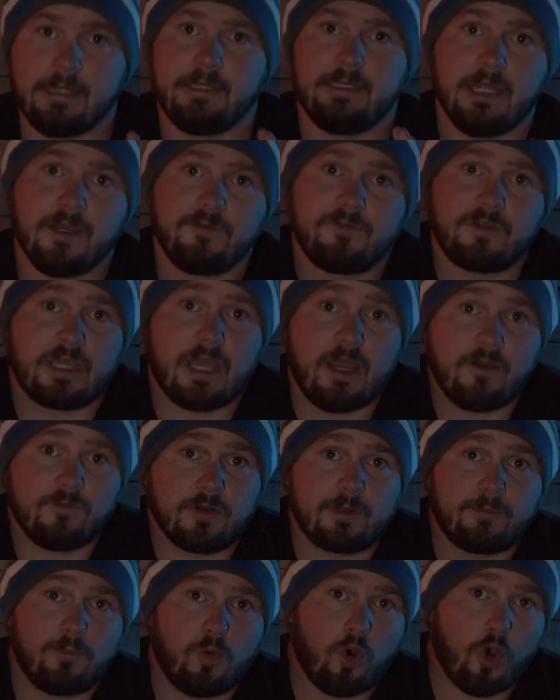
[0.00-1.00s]
Now, if you're
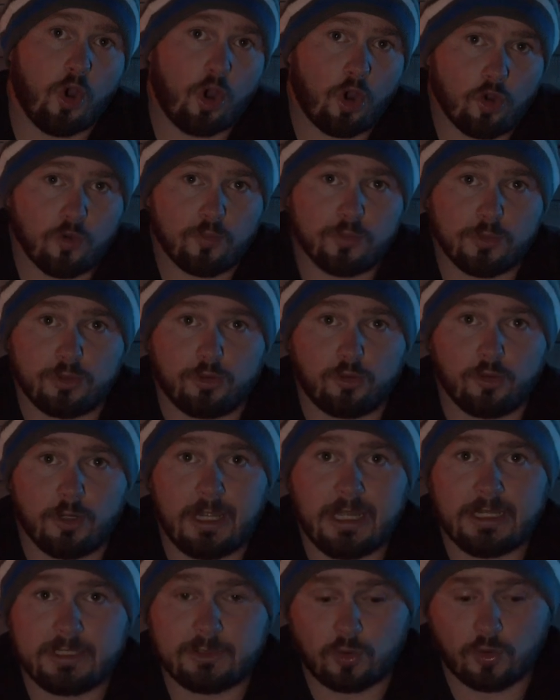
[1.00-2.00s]
covering more open
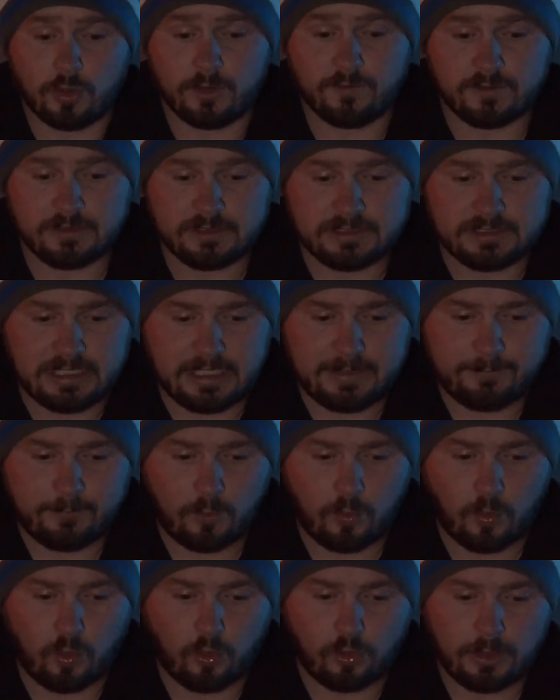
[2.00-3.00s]
ground or even deeper
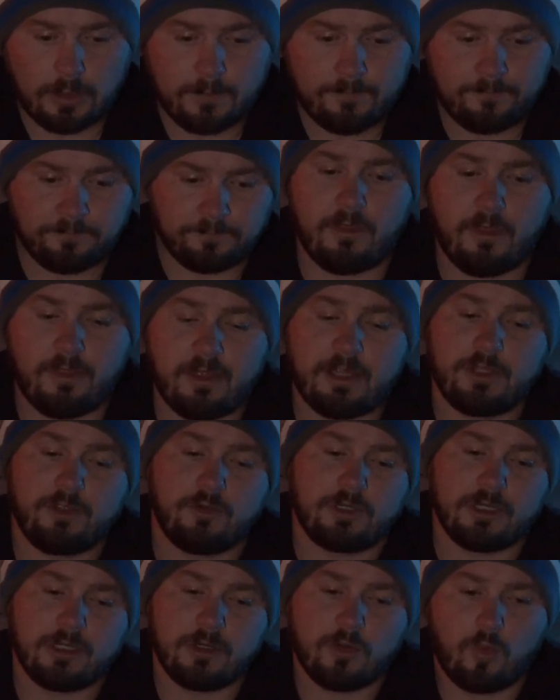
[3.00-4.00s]
water, then
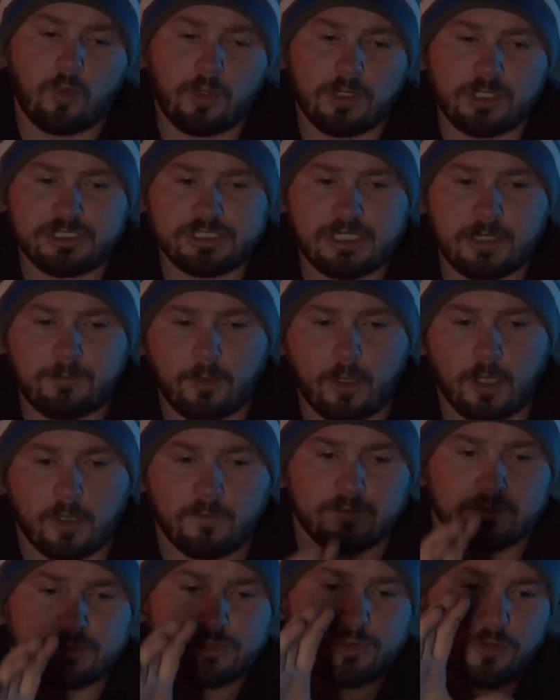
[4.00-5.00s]
you're gonna want to jump
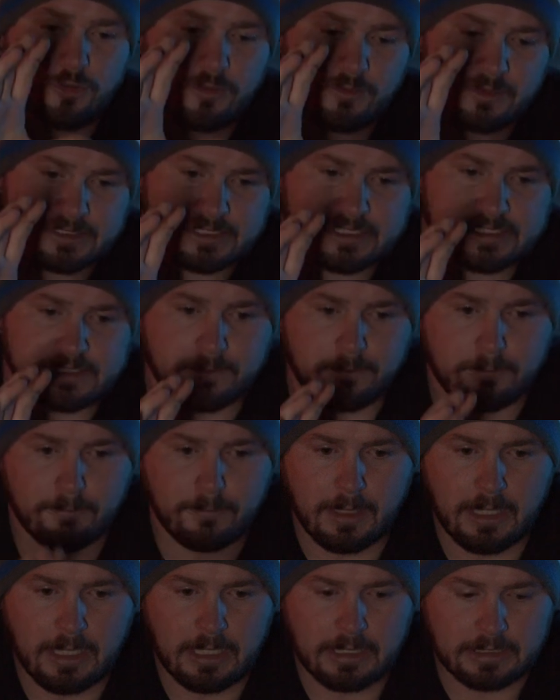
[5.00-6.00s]
over to the
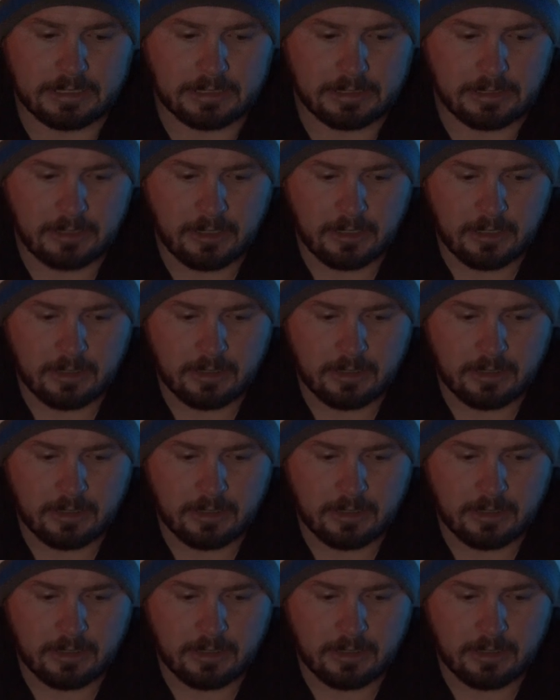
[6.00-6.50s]
Samaki